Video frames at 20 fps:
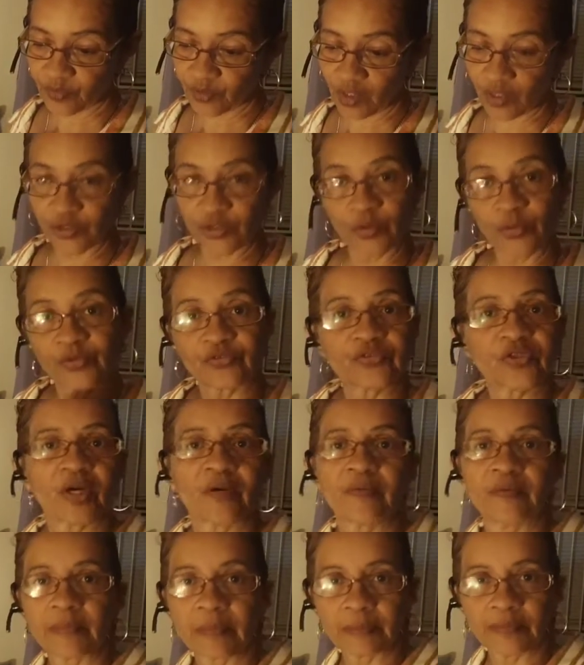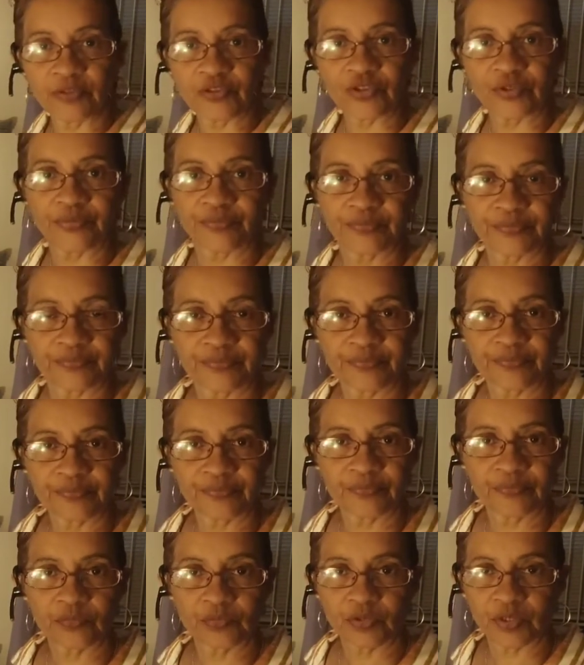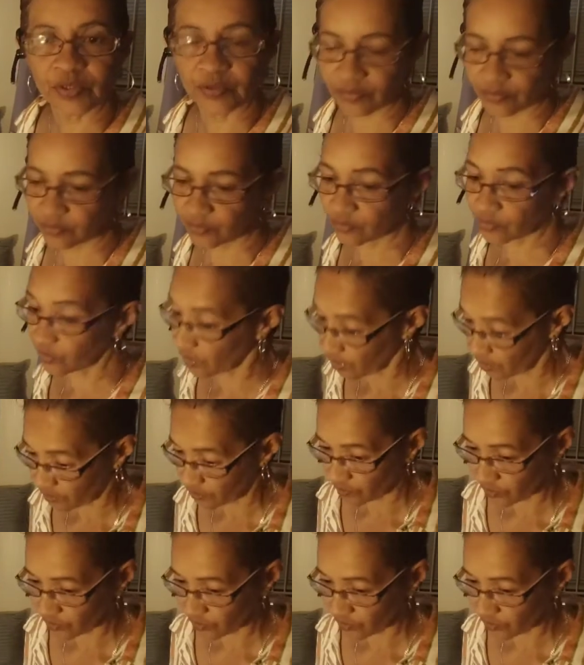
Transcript: I always carry my machine. Okay.